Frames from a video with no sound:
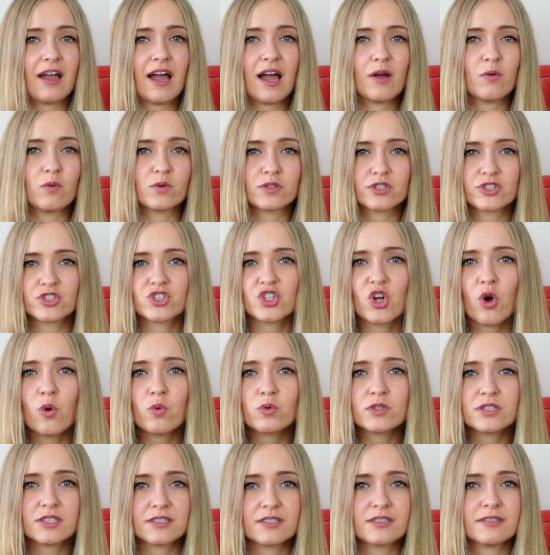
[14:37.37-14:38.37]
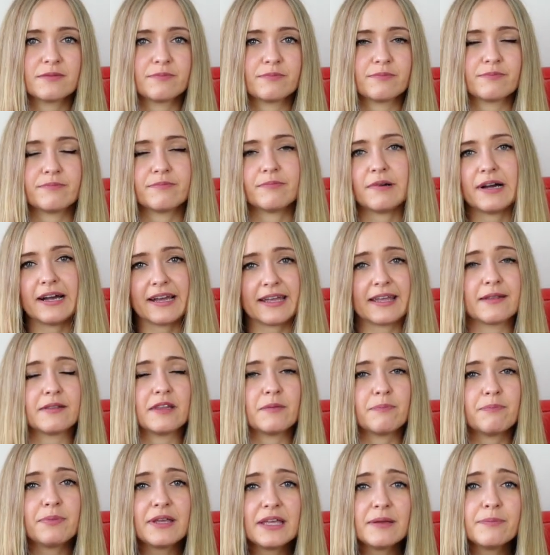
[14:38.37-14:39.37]
i was chosen by
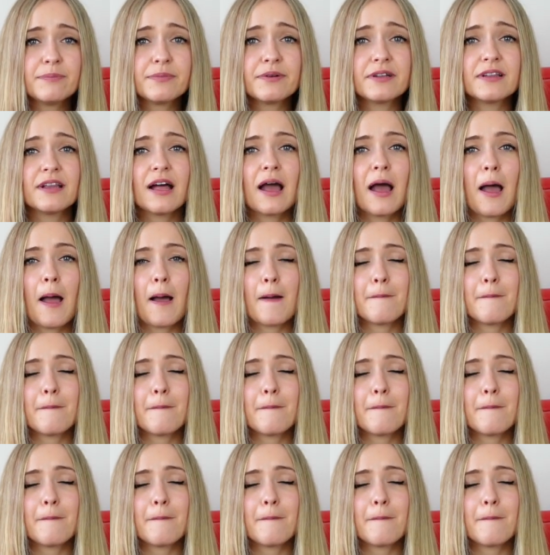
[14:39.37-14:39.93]
the people